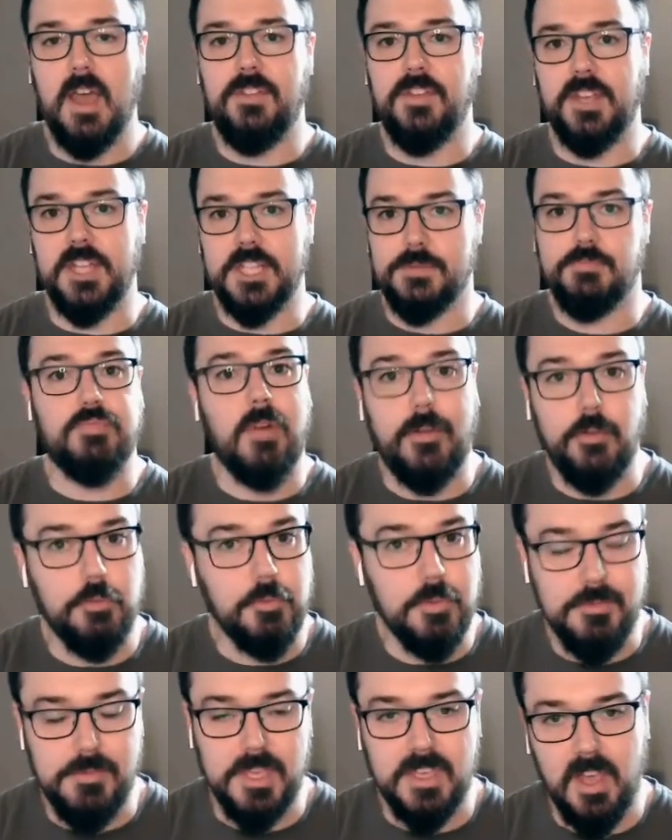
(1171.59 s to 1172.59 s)
I think it's
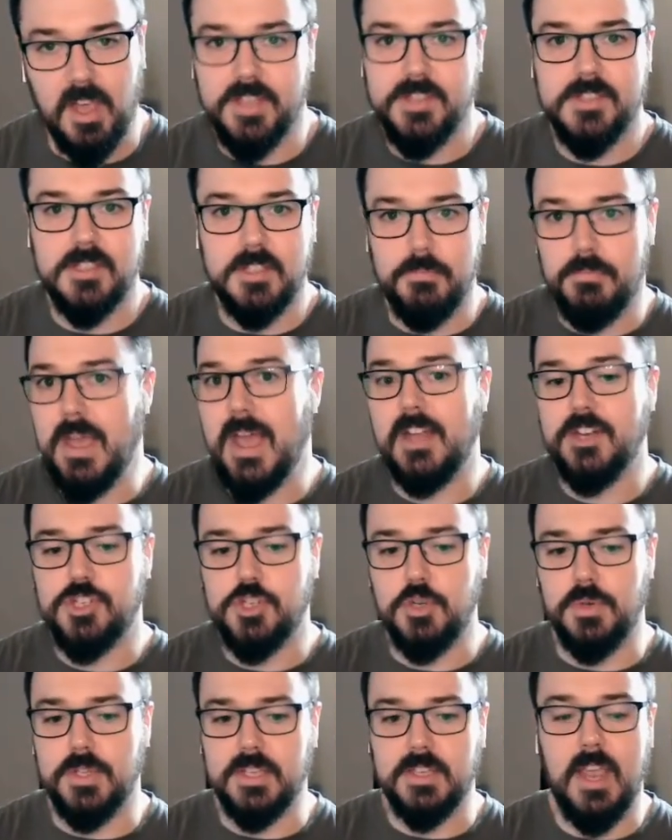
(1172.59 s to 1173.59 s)
probably because the
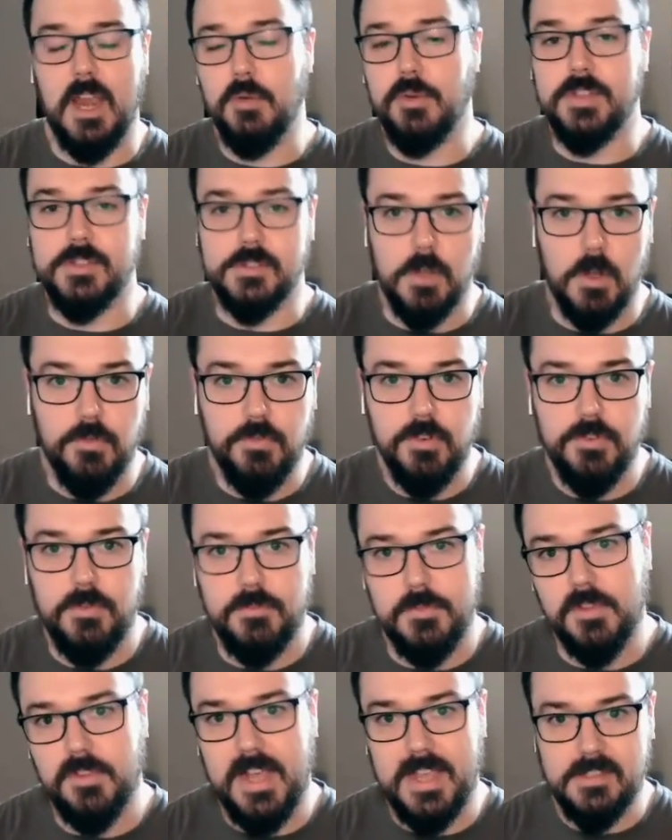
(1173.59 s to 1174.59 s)
bad shooting carries
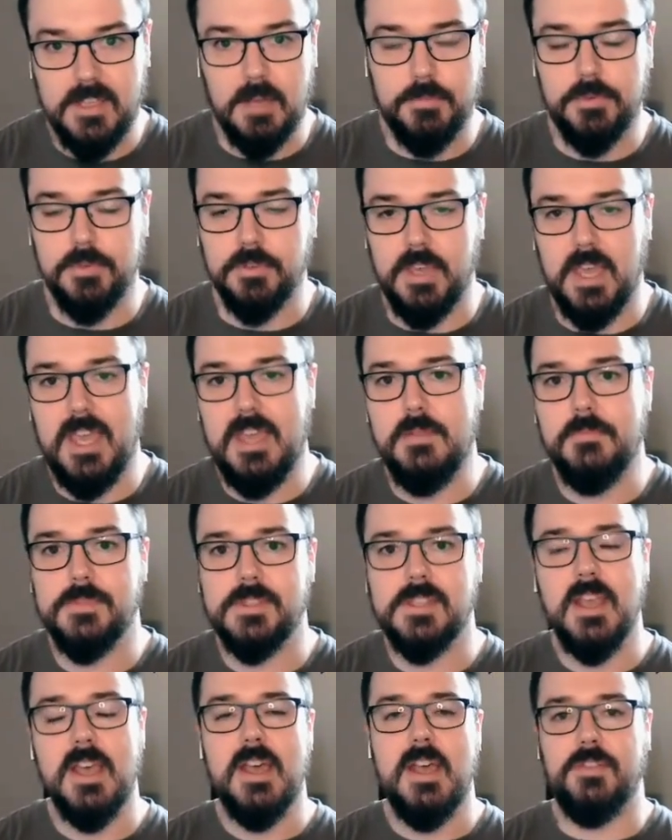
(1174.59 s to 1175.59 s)
over from the last couple of
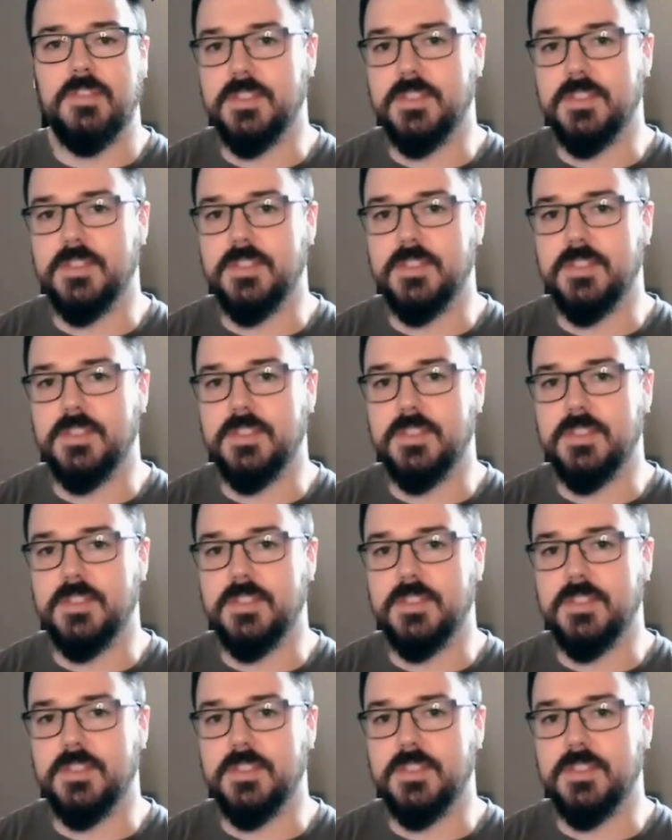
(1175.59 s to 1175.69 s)
games.